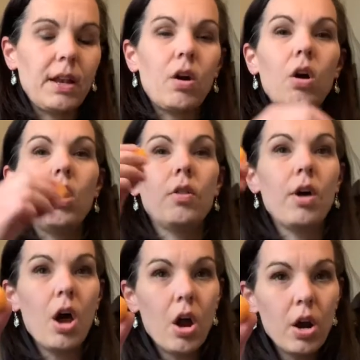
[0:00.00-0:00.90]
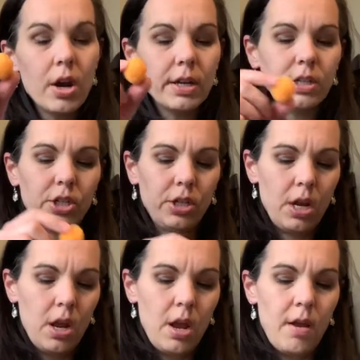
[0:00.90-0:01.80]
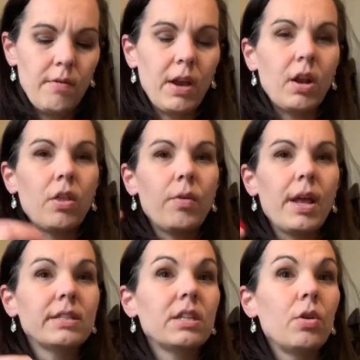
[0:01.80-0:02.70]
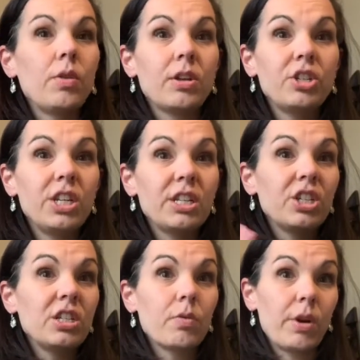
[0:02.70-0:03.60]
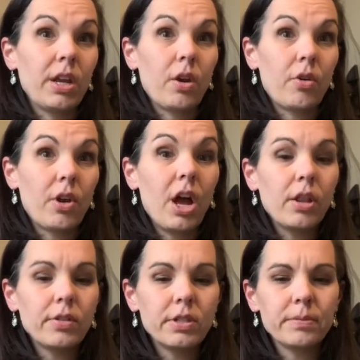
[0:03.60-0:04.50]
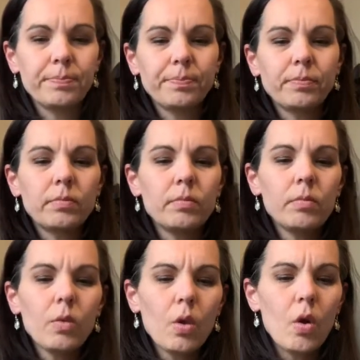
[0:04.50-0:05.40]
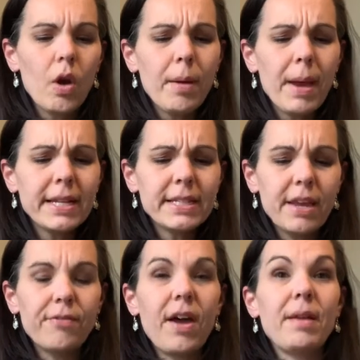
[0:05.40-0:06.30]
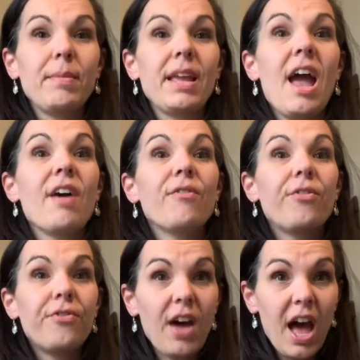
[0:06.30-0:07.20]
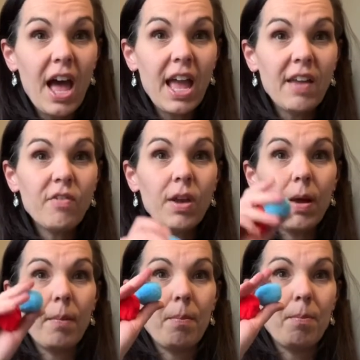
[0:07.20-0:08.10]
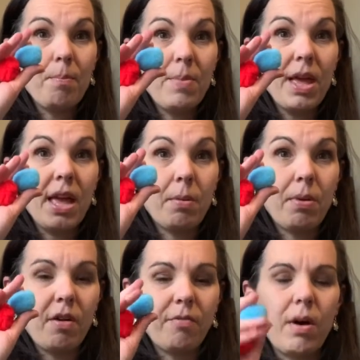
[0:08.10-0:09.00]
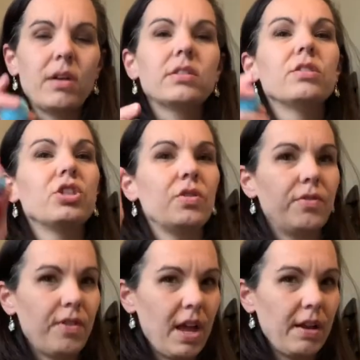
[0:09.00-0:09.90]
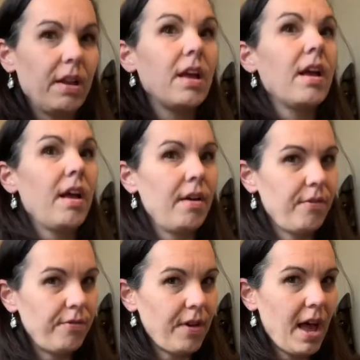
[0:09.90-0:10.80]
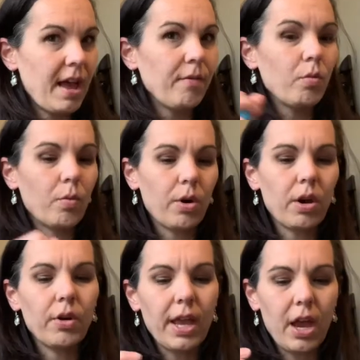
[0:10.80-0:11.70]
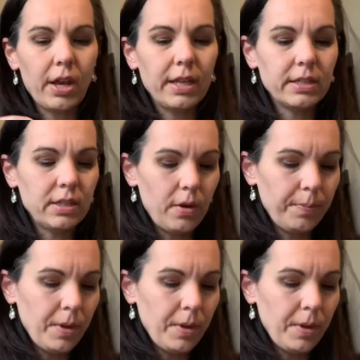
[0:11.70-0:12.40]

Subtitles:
all the orange, find all the red. So there she is, she's working on her colors. Or I might say find me 5 big puff balls, and she'll find 5. We'll work on counting. So